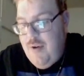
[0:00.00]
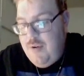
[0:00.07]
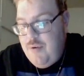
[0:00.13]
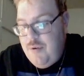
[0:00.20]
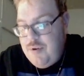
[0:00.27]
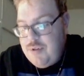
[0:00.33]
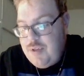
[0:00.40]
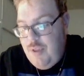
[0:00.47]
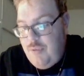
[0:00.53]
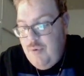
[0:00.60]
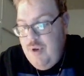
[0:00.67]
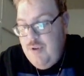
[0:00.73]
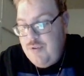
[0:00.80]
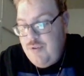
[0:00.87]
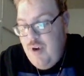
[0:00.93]
of course, the
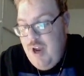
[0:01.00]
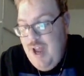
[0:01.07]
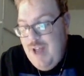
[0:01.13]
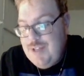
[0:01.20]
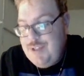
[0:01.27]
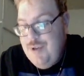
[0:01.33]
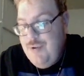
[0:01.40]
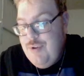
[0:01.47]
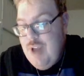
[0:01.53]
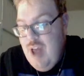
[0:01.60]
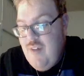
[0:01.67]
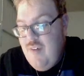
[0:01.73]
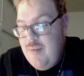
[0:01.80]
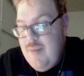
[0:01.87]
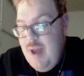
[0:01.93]
three Straw Hats who
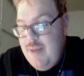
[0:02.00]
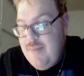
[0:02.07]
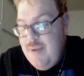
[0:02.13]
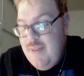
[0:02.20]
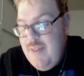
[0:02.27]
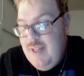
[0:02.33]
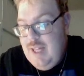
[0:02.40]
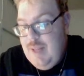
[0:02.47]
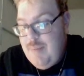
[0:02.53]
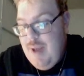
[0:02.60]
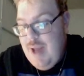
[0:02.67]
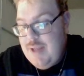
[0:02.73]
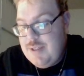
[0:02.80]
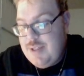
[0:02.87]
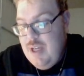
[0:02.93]
never met Ben
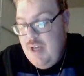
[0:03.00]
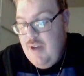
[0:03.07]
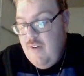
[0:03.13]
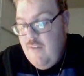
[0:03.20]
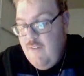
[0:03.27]
Alabasta,